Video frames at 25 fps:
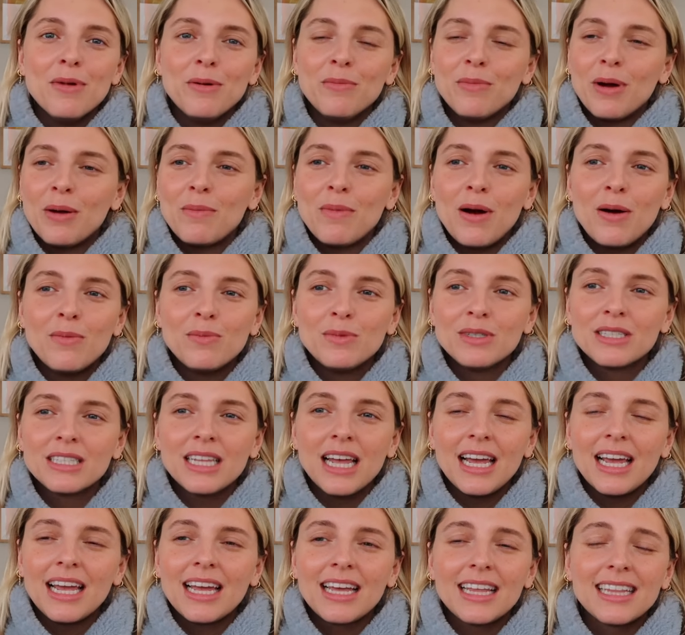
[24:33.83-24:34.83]
And my mom was
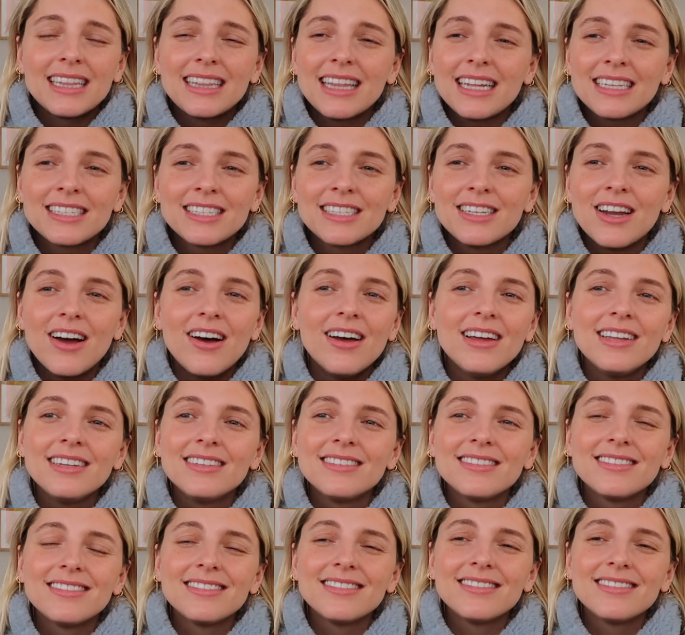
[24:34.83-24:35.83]
like, that's not,